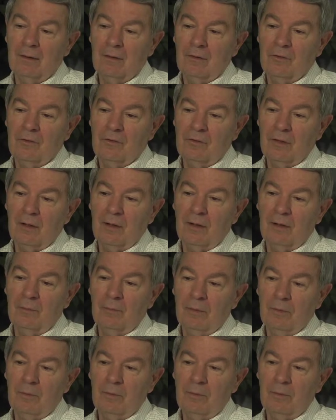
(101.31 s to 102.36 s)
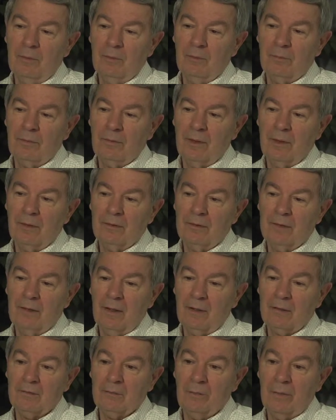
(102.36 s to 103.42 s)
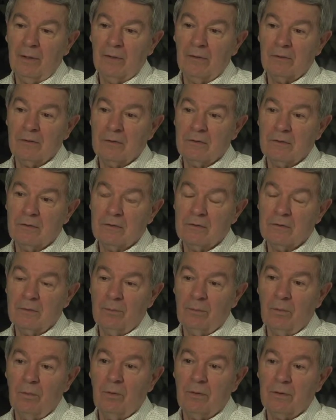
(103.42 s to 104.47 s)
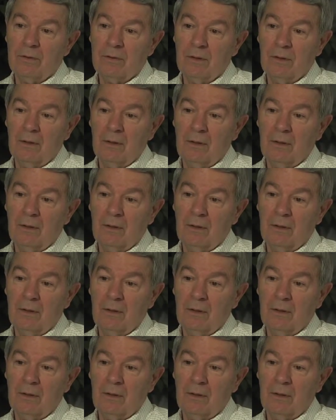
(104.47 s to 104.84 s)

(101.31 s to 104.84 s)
silly, but we've been proud taxpayers to support